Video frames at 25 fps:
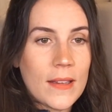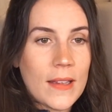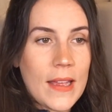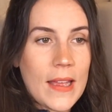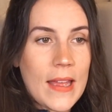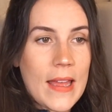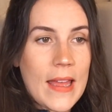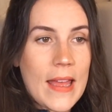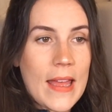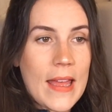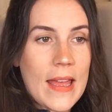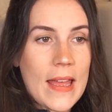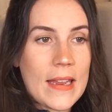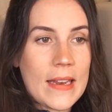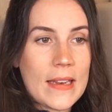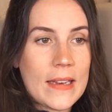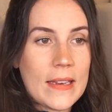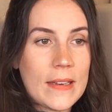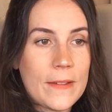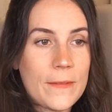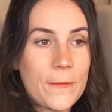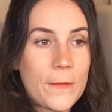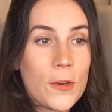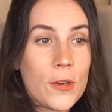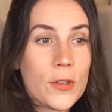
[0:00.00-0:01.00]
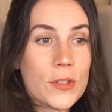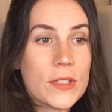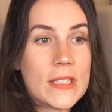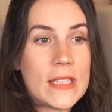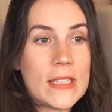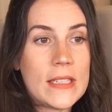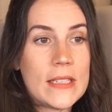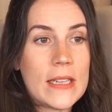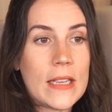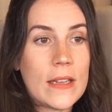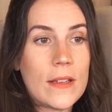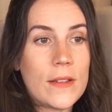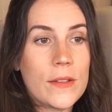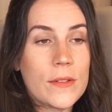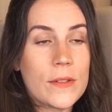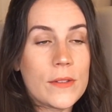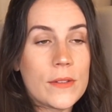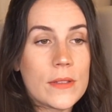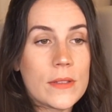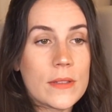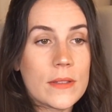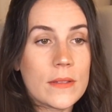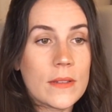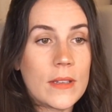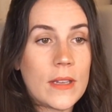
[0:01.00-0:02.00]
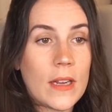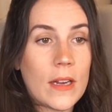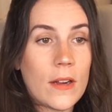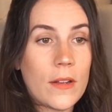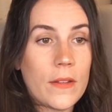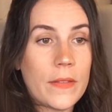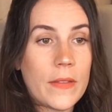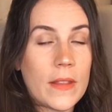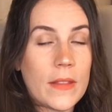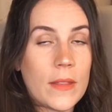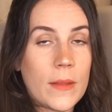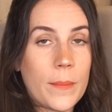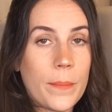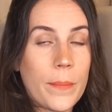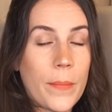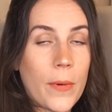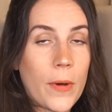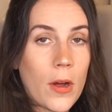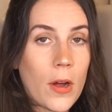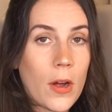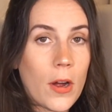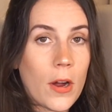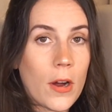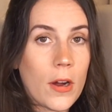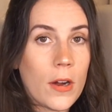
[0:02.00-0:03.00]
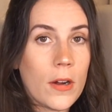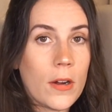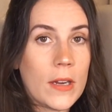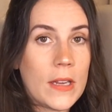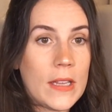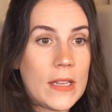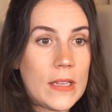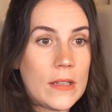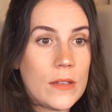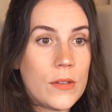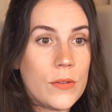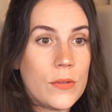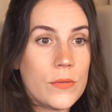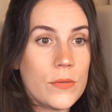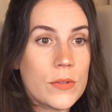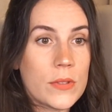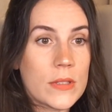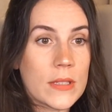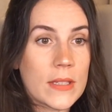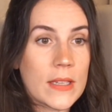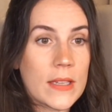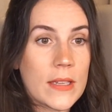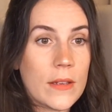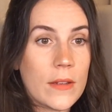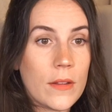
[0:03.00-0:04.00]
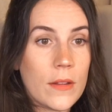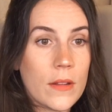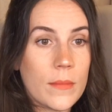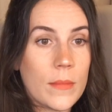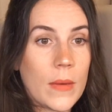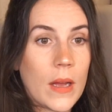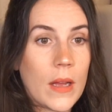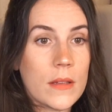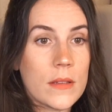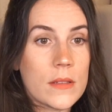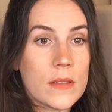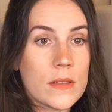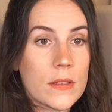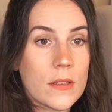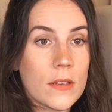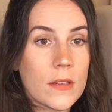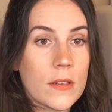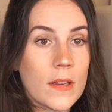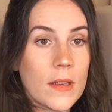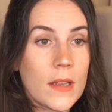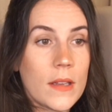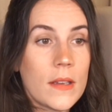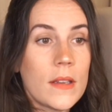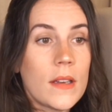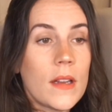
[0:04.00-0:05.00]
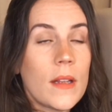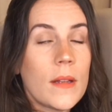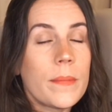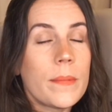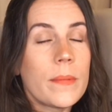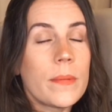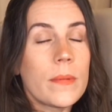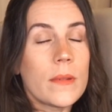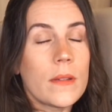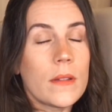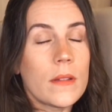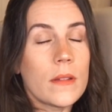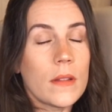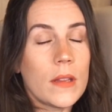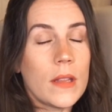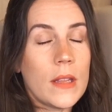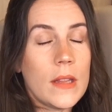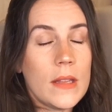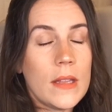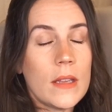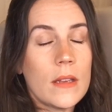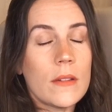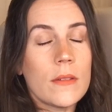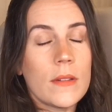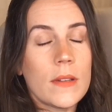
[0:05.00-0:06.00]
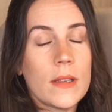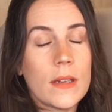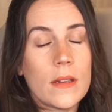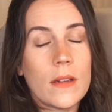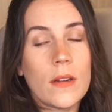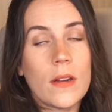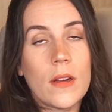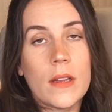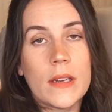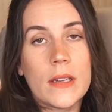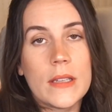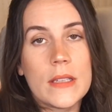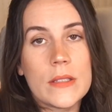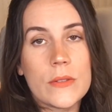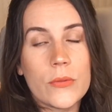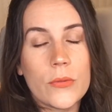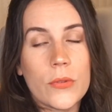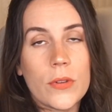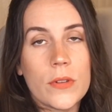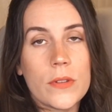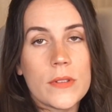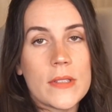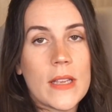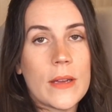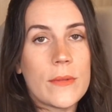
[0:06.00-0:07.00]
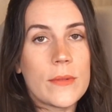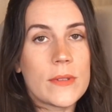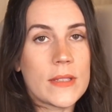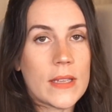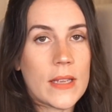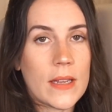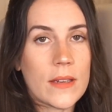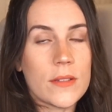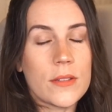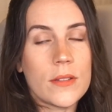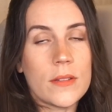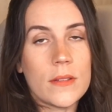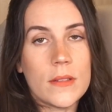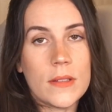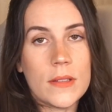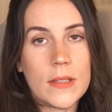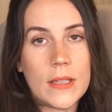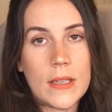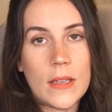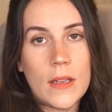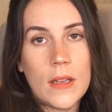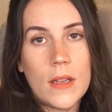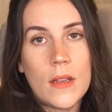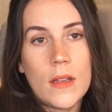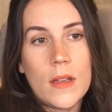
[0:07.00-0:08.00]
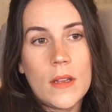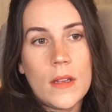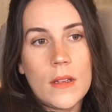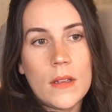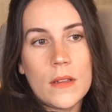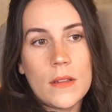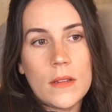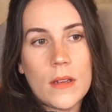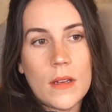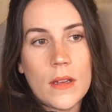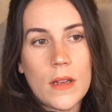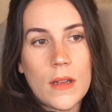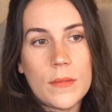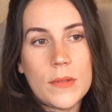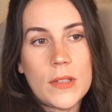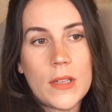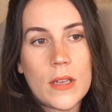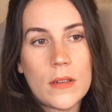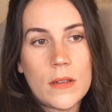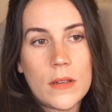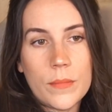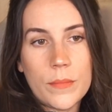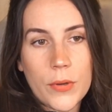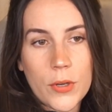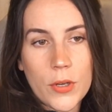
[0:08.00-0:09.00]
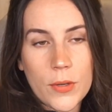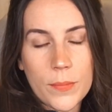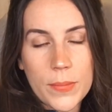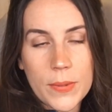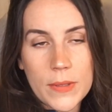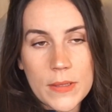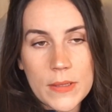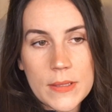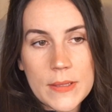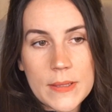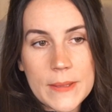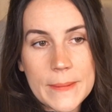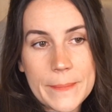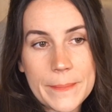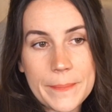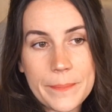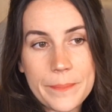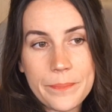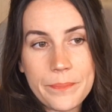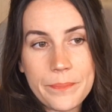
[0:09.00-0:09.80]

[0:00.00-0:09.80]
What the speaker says: And first he tells Geralt that the bar he used to kill the monster ended up in the arena on his orders. That was actually done on purpose.